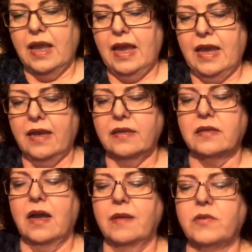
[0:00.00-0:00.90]
And
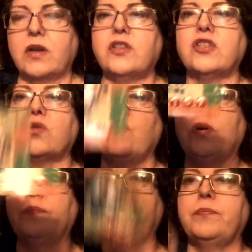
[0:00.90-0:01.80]
I'm going to just
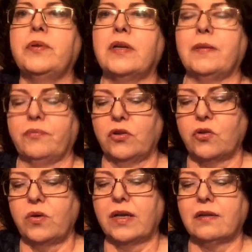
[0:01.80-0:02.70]
put it up real
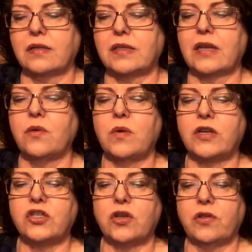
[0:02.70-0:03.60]
quick because I don't want
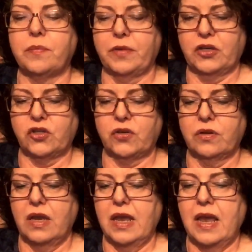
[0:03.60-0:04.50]
to show the picture.
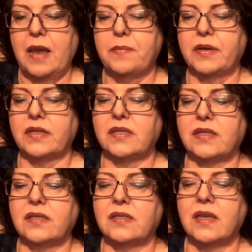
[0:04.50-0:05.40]
But it
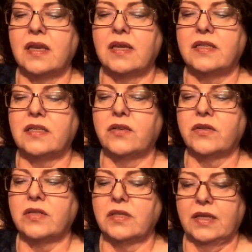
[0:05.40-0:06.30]
says,
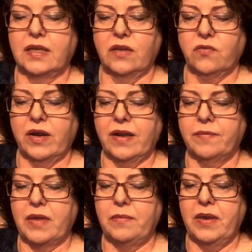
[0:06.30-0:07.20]
"Dearest Lynn and
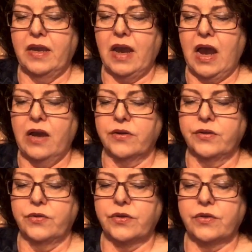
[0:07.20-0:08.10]
Graham, may our
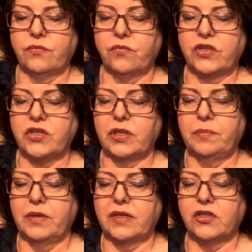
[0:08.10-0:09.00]
Lord richly
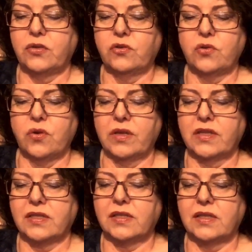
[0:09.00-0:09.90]
bless you during
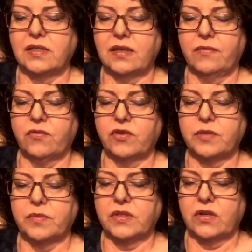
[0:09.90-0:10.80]
the season of
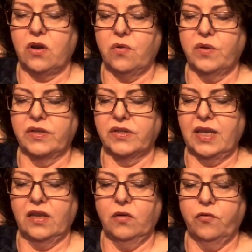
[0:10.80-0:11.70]
Christmas and always.
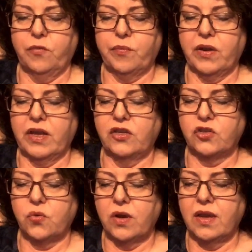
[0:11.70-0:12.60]
Thank you for bringing
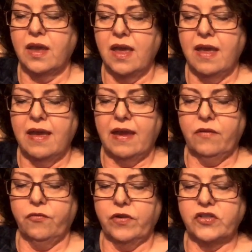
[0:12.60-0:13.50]
joy
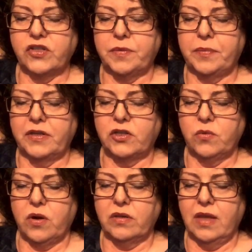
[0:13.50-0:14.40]
and friendship into
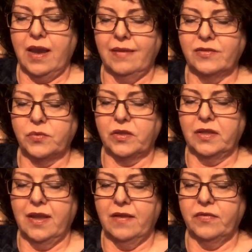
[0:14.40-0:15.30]
our lives. With
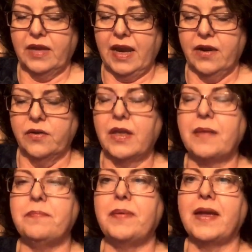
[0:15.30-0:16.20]
love, Carol
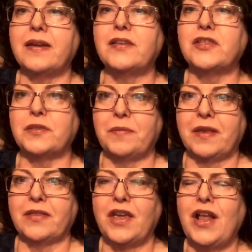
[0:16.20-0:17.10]
and Ben
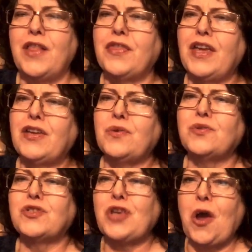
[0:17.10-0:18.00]
Smith." Thank you
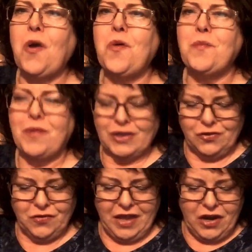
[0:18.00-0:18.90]
so much
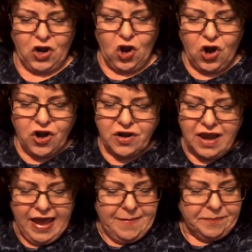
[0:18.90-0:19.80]
for that card.
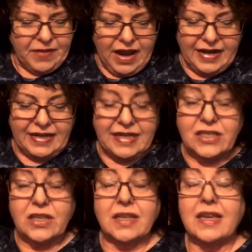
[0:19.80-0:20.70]
I need
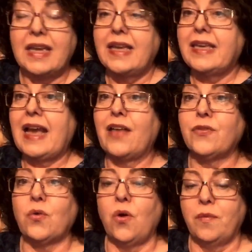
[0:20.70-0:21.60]
to
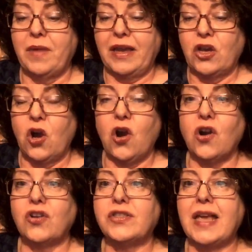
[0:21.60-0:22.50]
gather all my
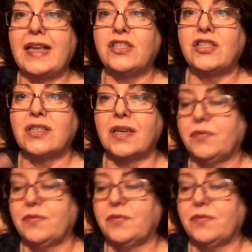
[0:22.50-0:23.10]
cards and just give